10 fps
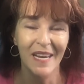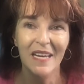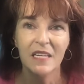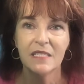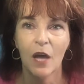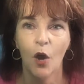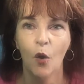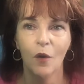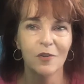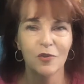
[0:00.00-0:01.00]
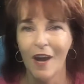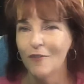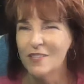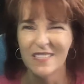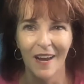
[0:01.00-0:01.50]
So
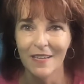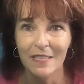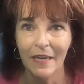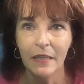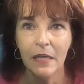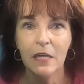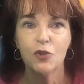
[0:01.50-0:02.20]
travel's not dead.